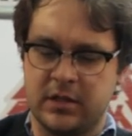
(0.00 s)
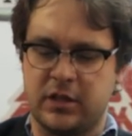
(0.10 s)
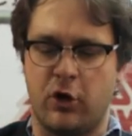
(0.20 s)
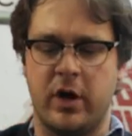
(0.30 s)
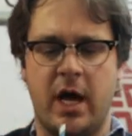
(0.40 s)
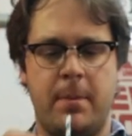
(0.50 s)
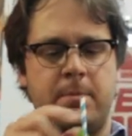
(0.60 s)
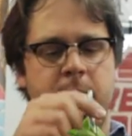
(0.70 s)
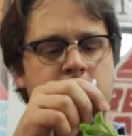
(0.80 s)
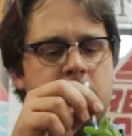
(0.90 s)
Stir it up
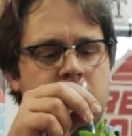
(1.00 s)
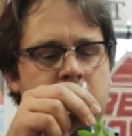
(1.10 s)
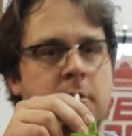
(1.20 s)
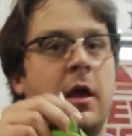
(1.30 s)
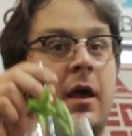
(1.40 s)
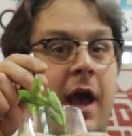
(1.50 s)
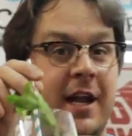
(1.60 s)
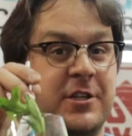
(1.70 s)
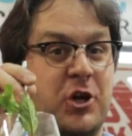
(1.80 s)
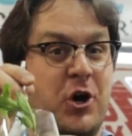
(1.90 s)

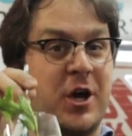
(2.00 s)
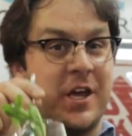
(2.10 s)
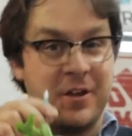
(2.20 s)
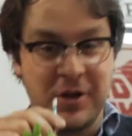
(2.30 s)
and enjoy.